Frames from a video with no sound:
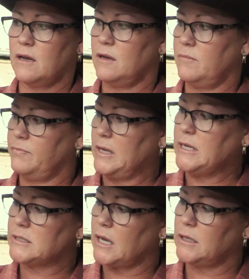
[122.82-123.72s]
Um,
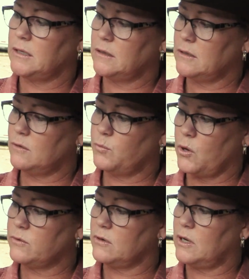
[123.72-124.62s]
he's got a little
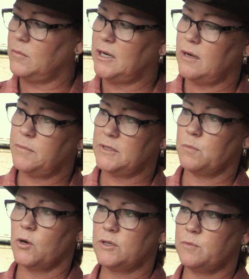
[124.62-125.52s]
brother coming up, a
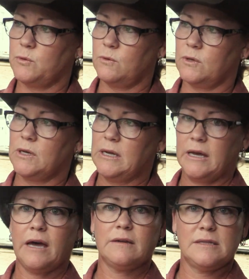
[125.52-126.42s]
Smart Spook
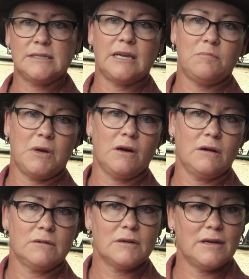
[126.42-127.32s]
out of the same
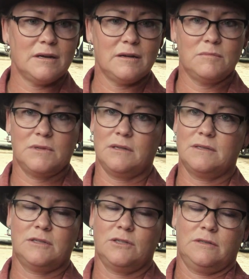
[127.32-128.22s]
mare um,
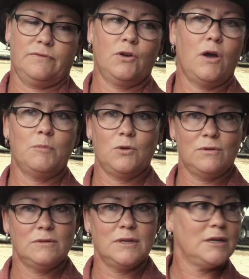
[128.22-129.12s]
that's just
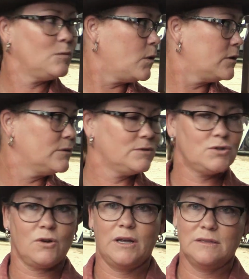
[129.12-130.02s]
phenomenal that Eduardo's
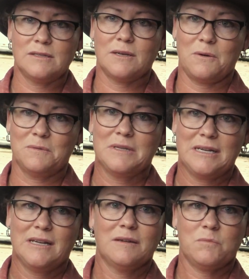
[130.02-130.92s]
trained.
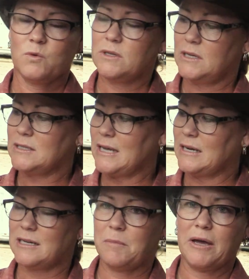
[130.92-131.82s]
So really
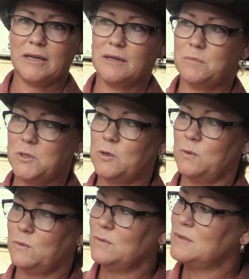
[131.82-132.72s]
excited about him
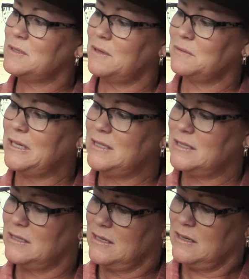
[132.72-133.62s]
too. So
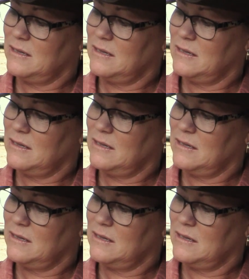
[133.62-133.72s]
he's